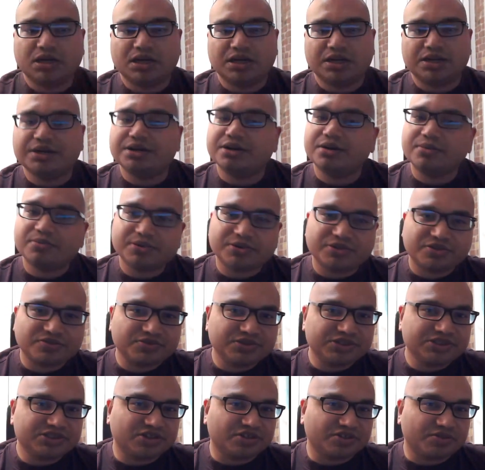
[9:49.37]
Number
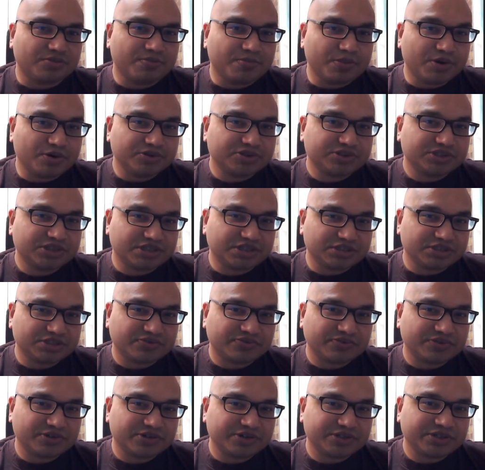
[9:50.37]
threes are the most
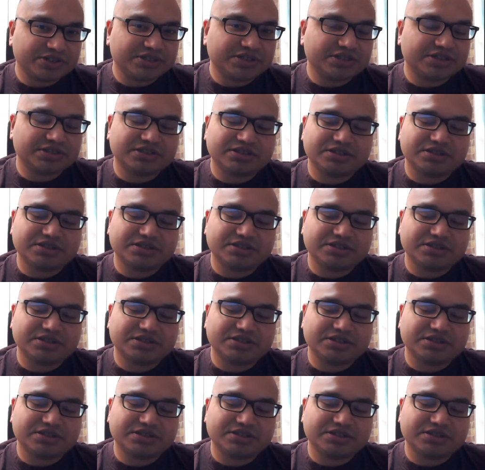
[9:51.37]
introverted.